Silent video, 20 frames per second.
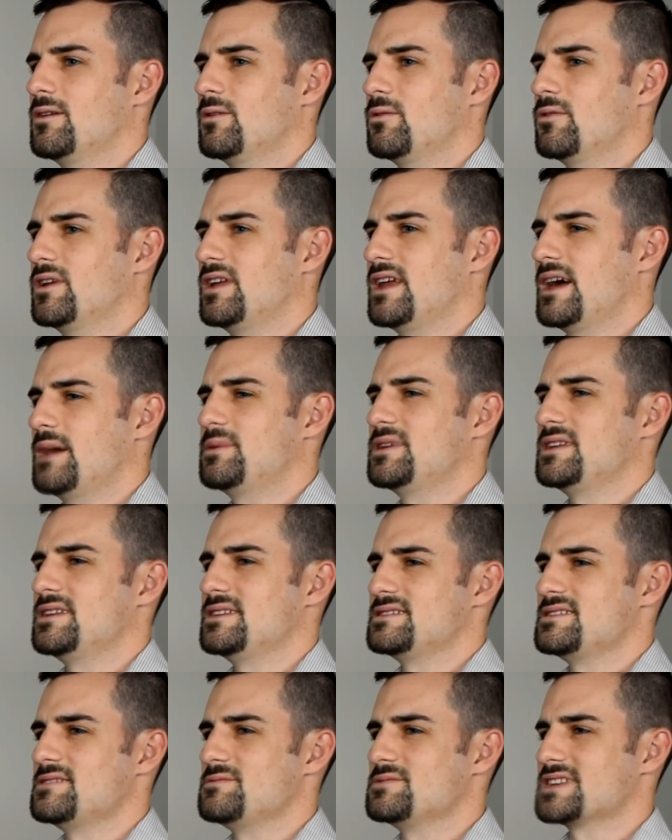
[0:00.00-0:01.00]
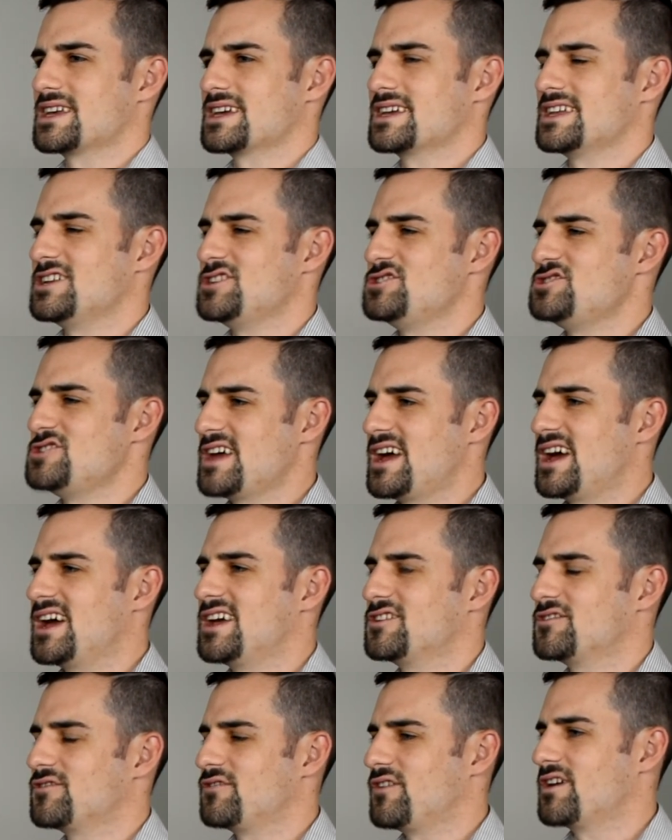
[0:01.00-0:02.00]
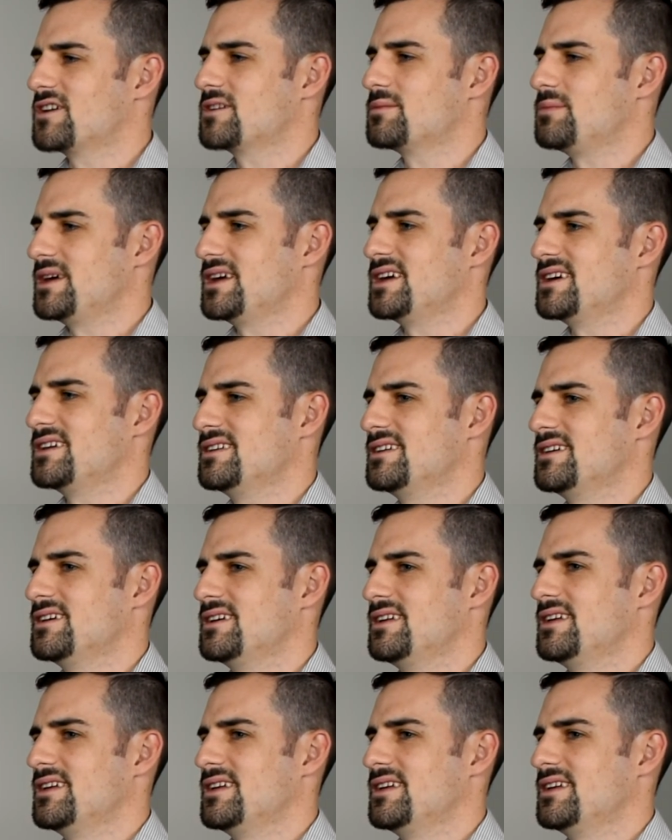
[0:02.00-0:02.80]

what had happened is he was like in a jazz funk band.